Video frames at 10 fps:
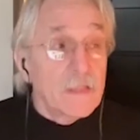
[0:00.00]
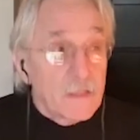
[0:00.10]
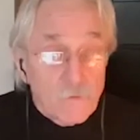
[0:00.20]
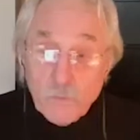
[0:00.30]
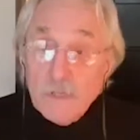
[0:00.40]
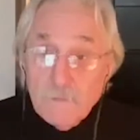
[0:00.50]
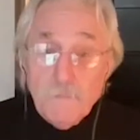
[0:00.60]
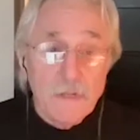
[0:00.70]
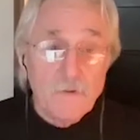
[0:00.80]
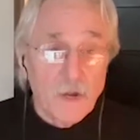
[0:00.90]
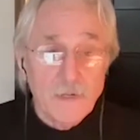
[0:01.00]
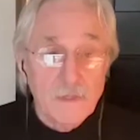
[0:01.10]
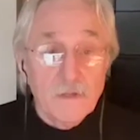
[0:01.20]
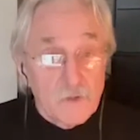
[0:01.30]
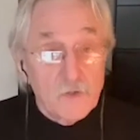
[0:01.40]
they're
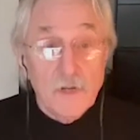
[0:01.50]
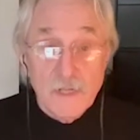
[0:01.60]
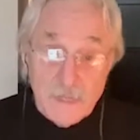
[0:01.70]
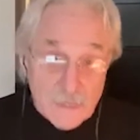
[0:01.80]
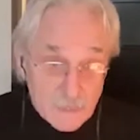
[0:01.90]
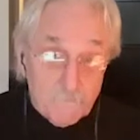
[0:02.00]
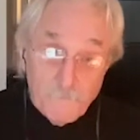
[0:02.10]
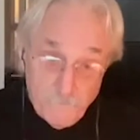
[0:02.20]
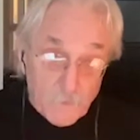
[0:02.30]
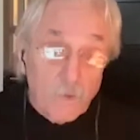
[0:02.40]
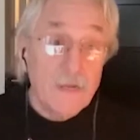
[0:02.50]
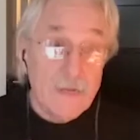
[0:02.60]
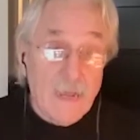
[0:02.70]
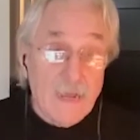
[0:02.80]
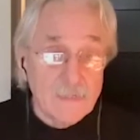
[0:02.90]
trying to get the
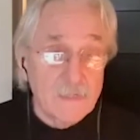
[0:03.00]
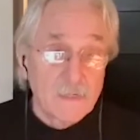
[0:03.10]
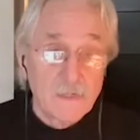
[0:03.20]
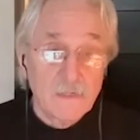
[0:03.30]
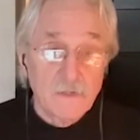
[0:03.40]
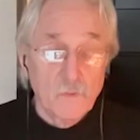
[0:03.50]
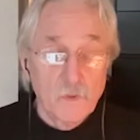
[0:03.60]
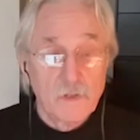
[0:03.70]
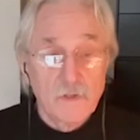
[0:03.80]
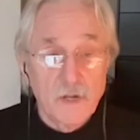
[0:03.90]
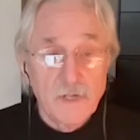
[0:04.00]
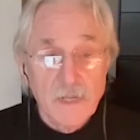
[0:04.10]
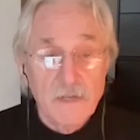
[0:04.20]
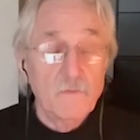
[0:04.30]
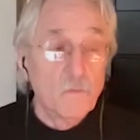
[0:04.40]
right accent, as it were. They're trying to
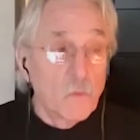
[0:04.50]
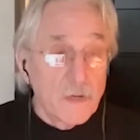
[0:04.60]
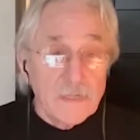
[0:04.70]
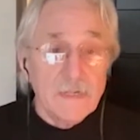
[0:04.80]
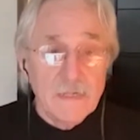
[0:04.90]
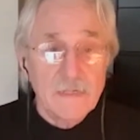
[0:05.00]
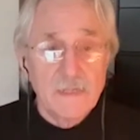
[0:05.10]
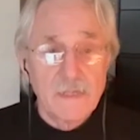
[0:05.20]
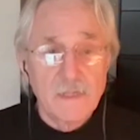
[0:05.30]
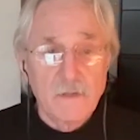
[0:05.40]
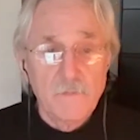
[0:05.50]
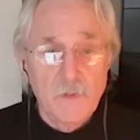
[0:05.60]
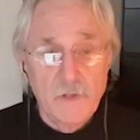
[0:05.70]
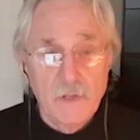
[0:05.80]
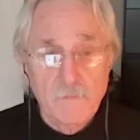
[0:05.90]
get what it is that the
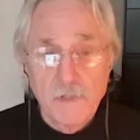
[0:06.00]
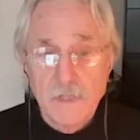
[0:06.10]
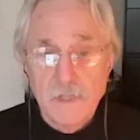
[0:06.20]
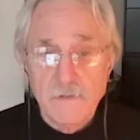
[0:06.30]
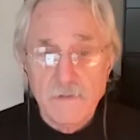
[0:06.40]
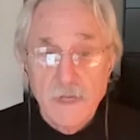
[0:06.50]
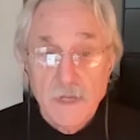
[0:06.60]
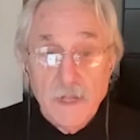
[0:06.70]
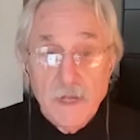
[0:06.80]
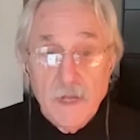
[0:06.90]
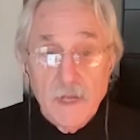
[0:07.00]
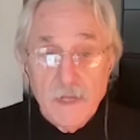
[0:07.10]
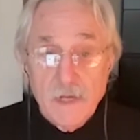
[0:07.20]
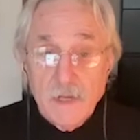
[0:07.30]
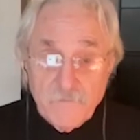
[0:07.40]
community believes.
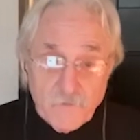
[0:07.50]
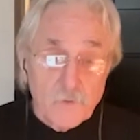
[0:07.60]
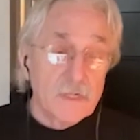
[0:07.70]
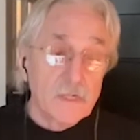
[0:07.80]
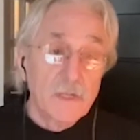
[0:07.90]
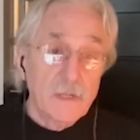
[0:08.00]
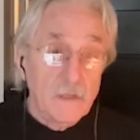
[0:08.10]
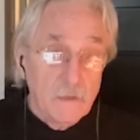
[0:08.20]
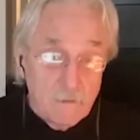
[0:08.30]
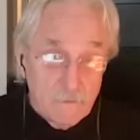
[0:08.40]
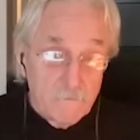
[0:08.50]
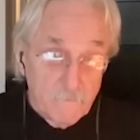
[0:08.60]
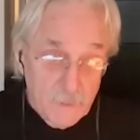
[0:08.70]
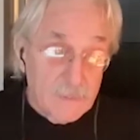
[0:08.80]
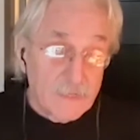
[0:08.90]
And unfortunately,
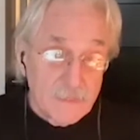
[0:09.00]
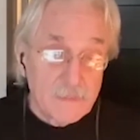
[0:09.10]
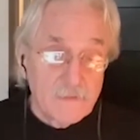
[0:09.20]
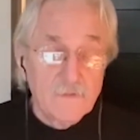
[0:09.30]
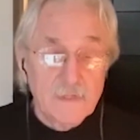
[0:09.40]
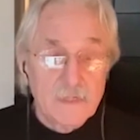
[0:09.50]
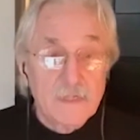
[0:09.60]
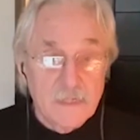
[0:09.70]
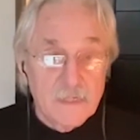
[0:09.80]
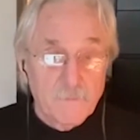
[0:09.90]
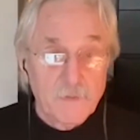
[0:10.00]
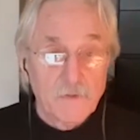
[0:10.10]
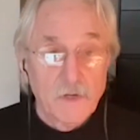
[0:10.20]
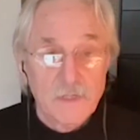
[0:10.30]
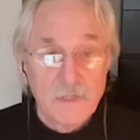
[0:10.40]
because of systemic
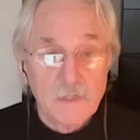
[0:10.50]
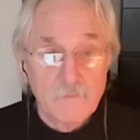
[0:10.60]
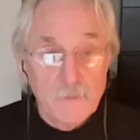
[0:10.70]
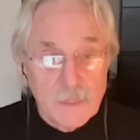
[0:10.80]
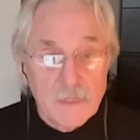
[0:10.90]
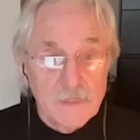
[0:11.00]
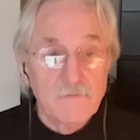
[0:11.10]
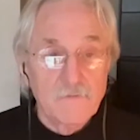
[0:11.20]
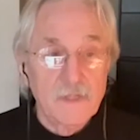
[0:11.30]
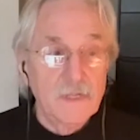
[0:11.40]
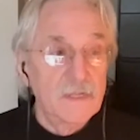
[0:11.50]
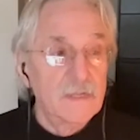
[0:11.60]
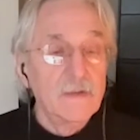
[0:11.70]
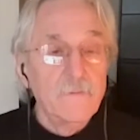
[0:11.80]
racism, because of the